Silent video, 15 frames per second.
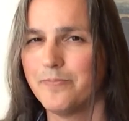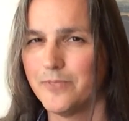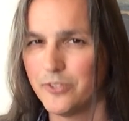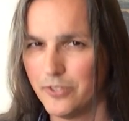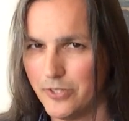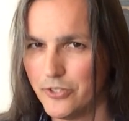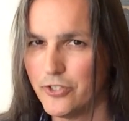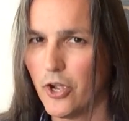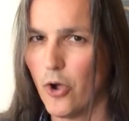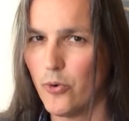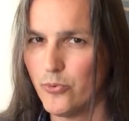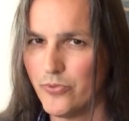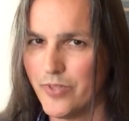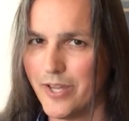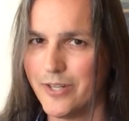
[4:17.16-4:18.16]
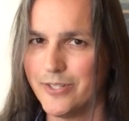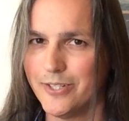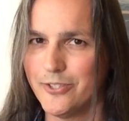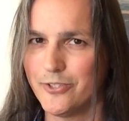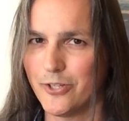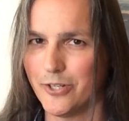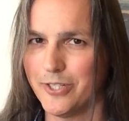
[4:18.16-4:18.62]
See the tone there?
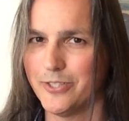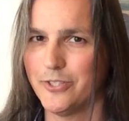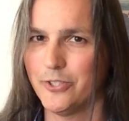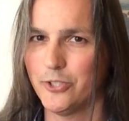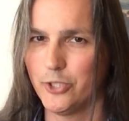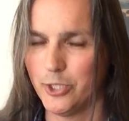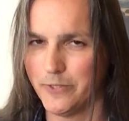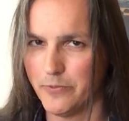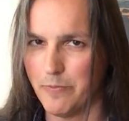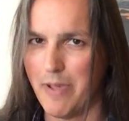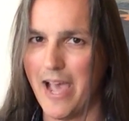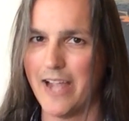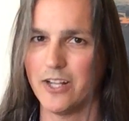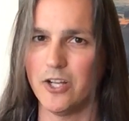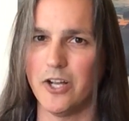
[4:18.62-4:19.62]
It's starting to shift back